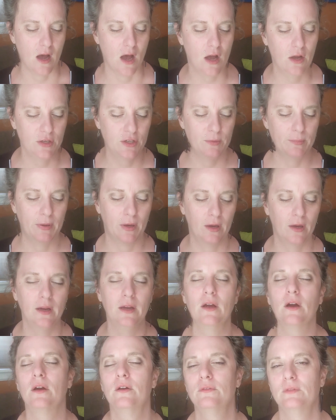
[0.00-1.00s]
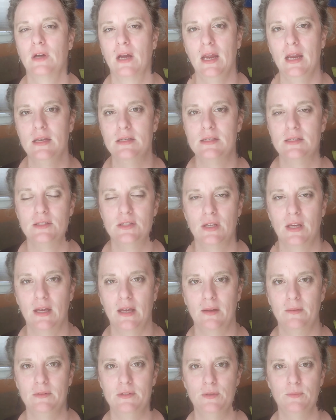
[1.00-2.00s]
occupying our right
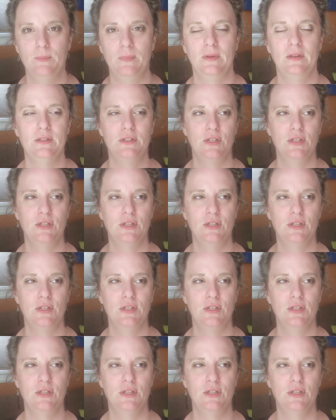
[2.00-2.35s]
to, to,